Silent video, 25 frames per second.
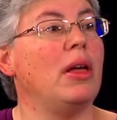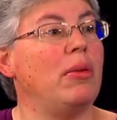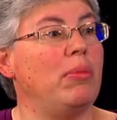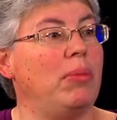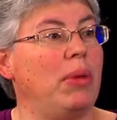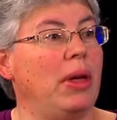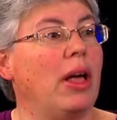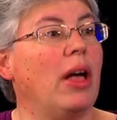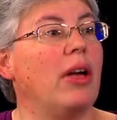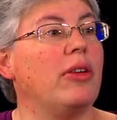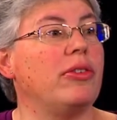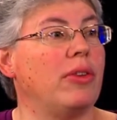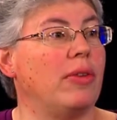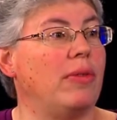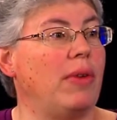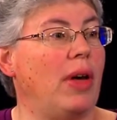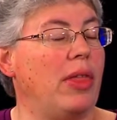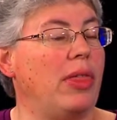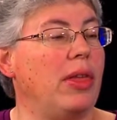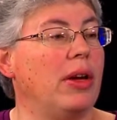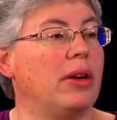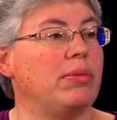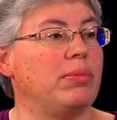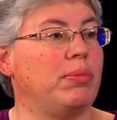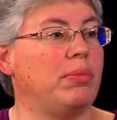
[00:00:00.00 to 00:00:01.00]
because of
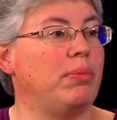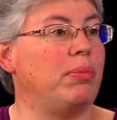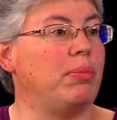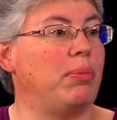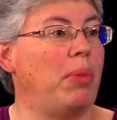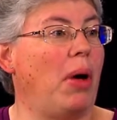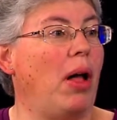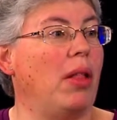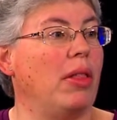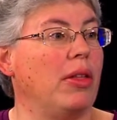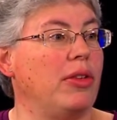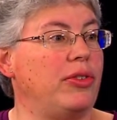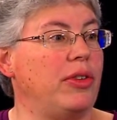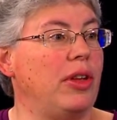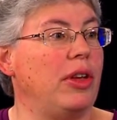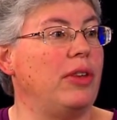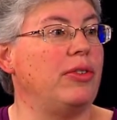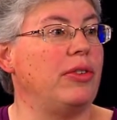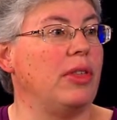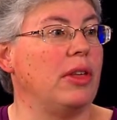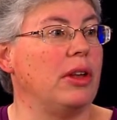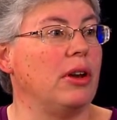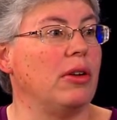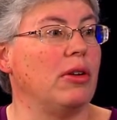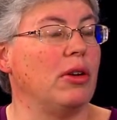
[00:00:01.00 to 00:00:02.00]
other
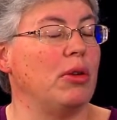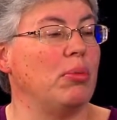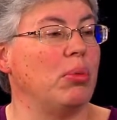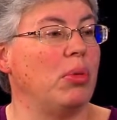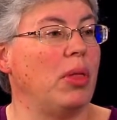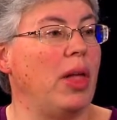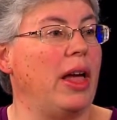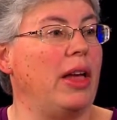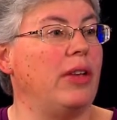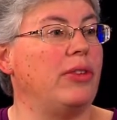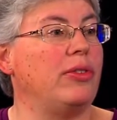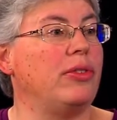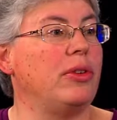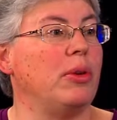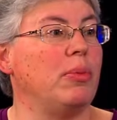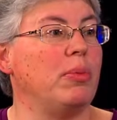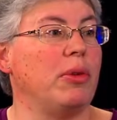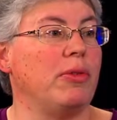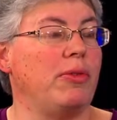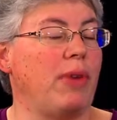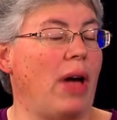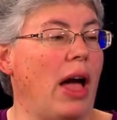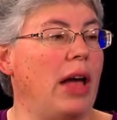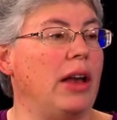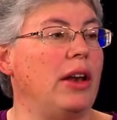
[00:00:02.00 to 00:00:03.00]
policies that are in place to
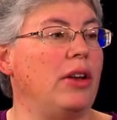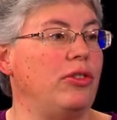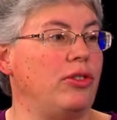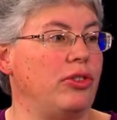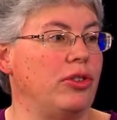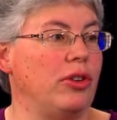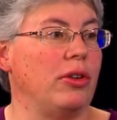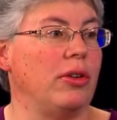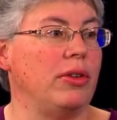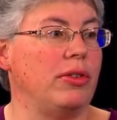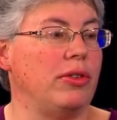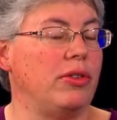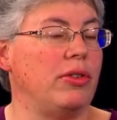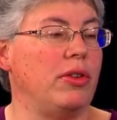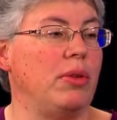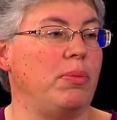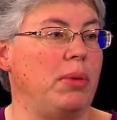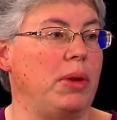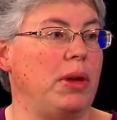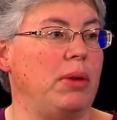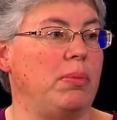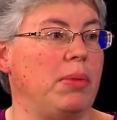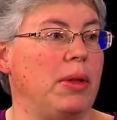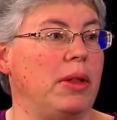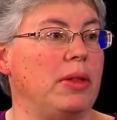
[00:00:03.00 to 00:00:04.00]
provide insurance to
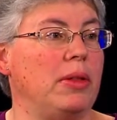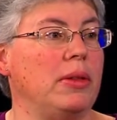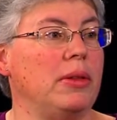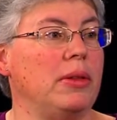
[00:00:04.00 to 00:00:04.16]
people.